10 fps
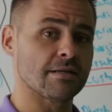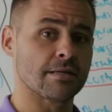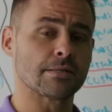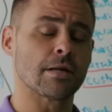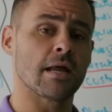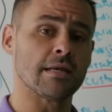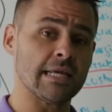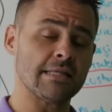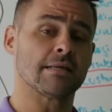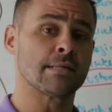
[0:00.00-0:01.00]
does not
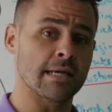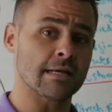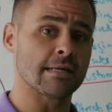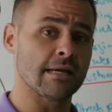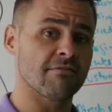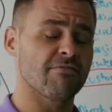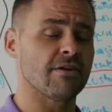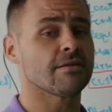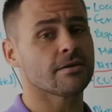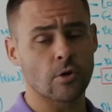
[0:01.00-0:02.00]
need the tick data
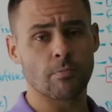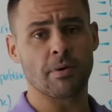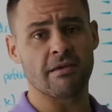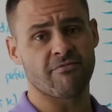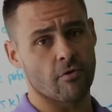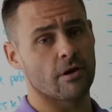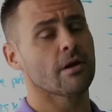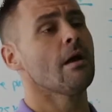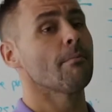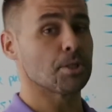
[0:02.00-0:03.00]
feed, then don't pay for it.
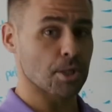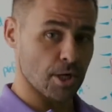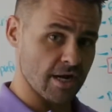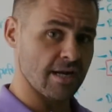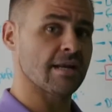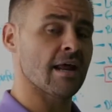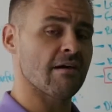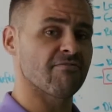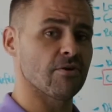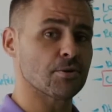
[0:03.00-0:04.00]
But you're going to need to have
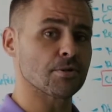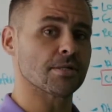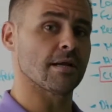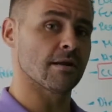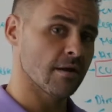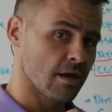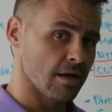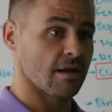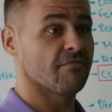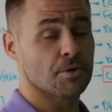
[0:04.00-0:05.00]
futures data,
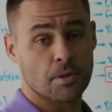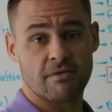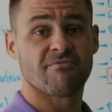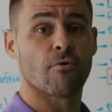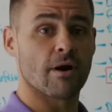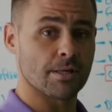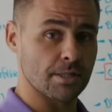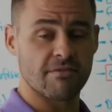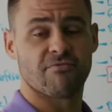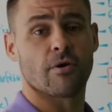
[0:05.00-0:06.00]
and if you're trading Forex, you
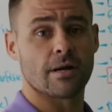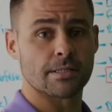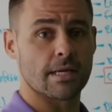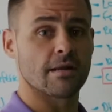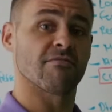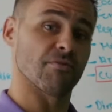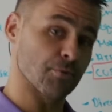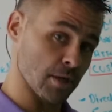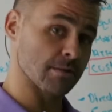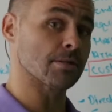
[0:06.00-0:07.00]
need Forex data. If you're
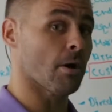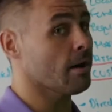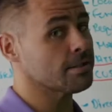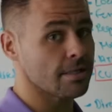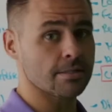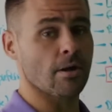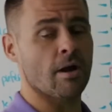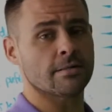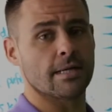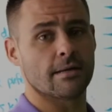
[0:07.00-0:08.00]
trading stocks, you need
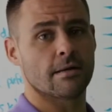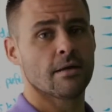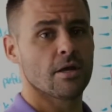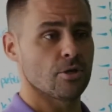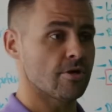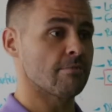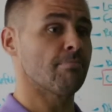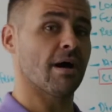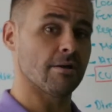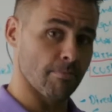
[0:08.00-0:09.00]
stock data. You can
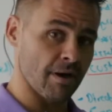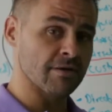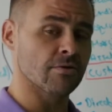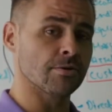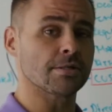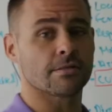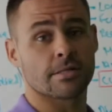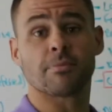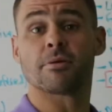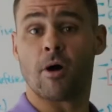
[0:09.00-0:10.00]
buy the bundles.
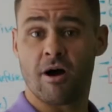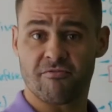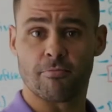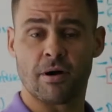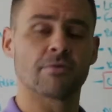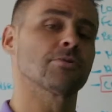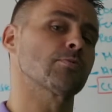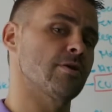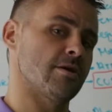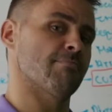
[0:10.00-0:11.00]
Some of them offer bundles where
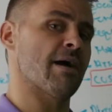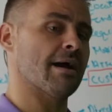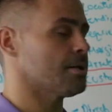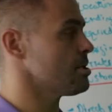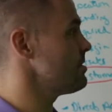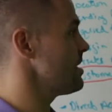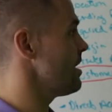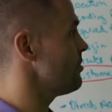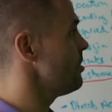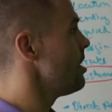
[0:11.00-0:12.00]
you can package them
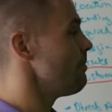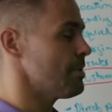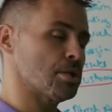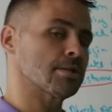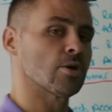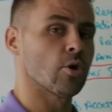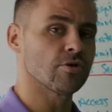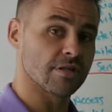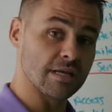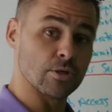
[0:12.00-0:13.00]
together, but just know
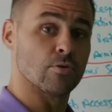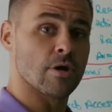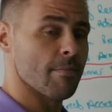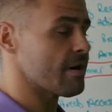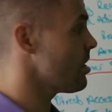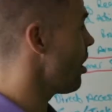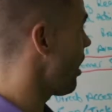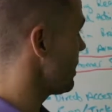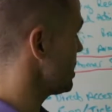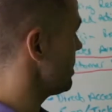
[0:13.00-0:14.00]
that they do come at a
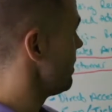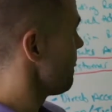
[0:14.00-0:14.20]
cost.